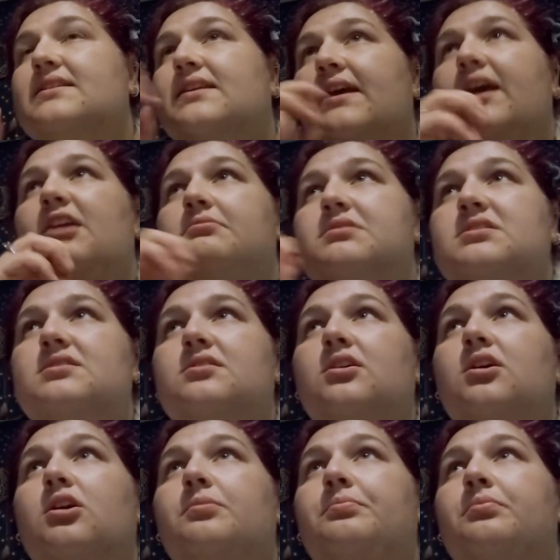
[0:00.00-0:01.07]

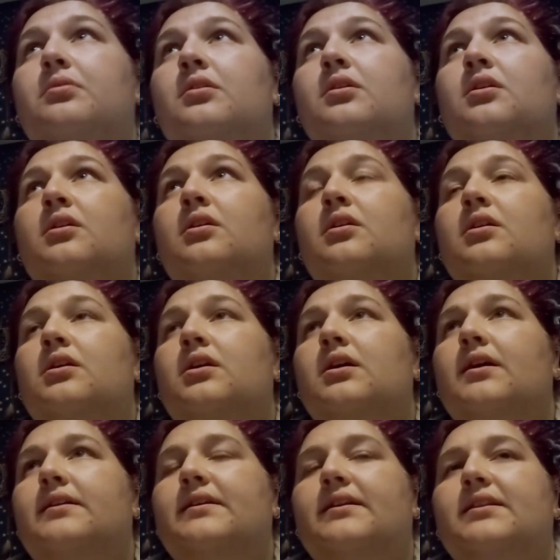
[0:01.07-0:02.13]
GameStop.
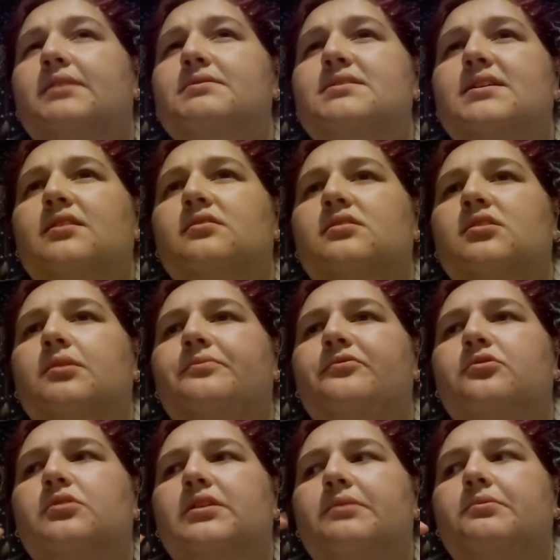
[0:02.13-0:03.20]
I think that was it on the top
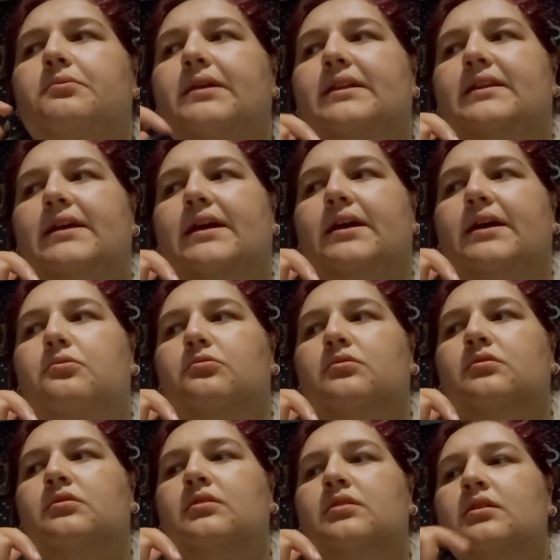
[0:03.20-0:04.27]
floor. Then we went down
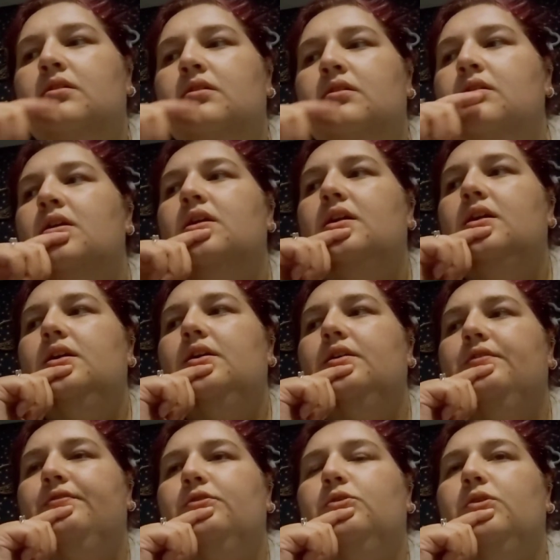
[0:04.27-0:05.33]
a
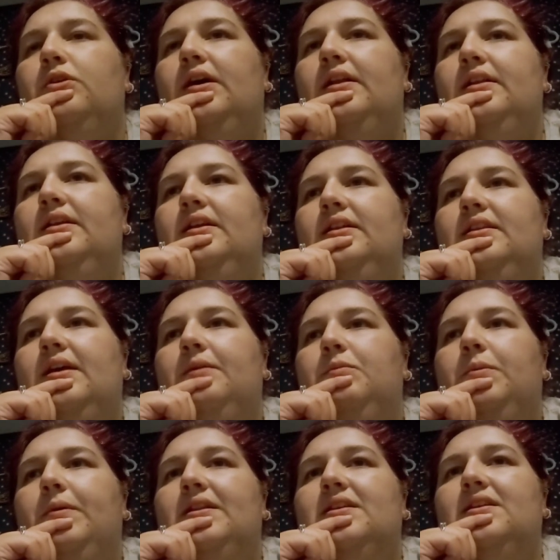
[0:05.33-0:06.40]
floor and I think then we
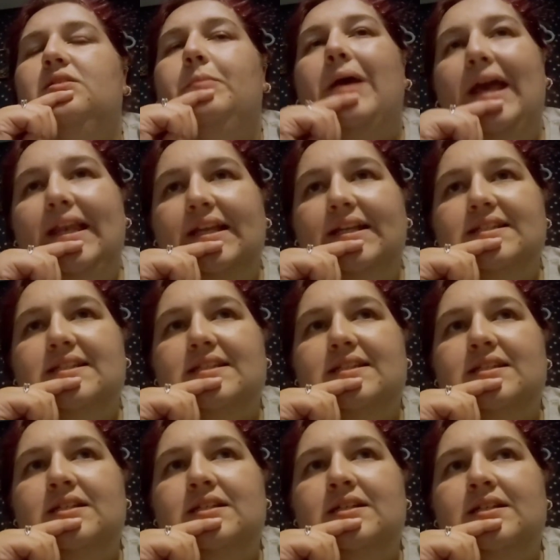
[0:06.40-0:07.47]
went into Penny's.
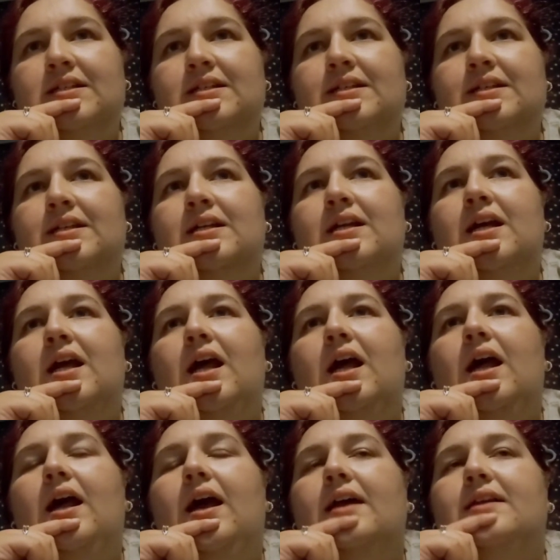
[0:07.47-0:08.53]

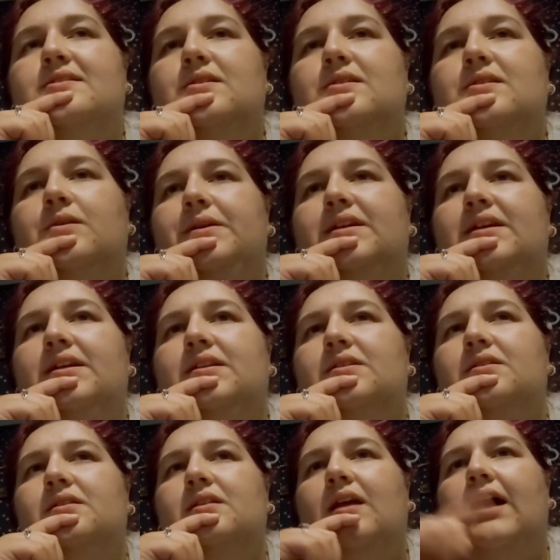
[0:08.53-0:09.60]
So we did.
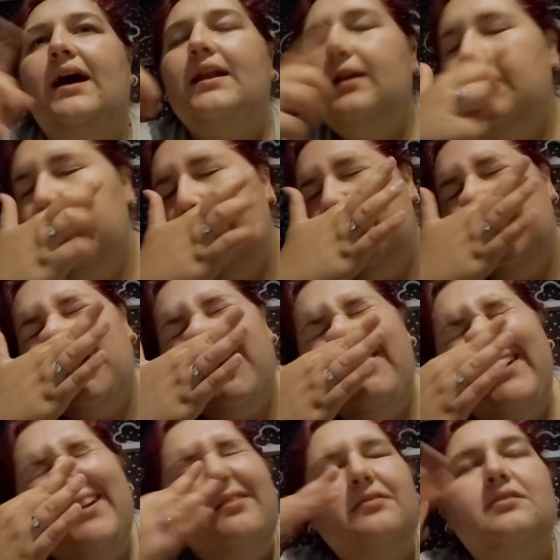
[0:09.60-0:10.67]
Had a little look
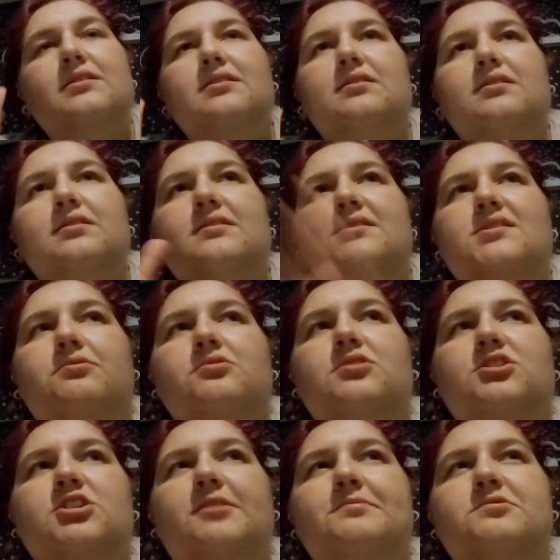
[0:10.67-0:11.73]
around to see what other
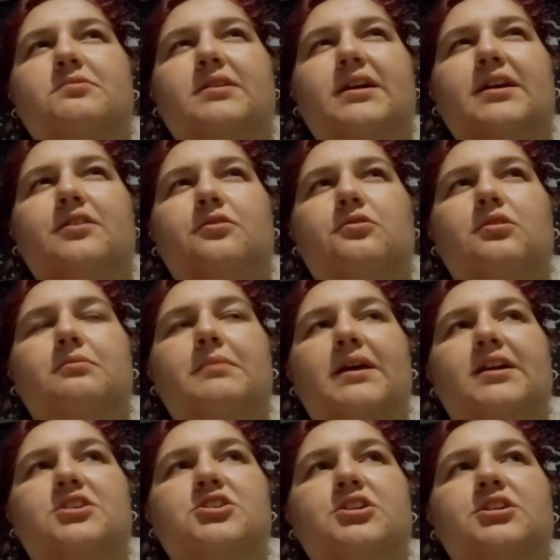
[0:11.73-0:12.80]
shops were there. Nothing
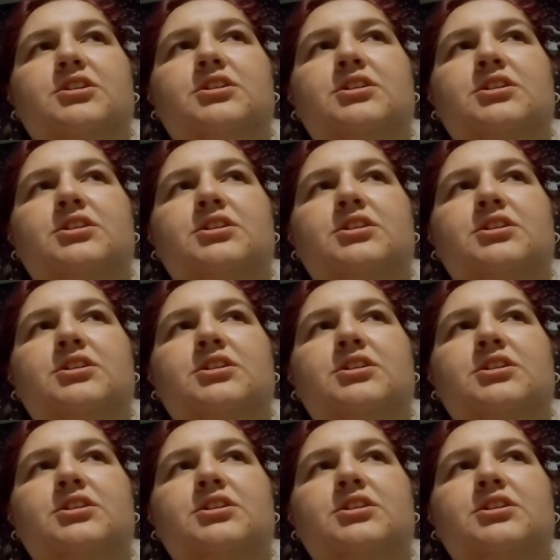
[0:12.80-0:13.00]
major.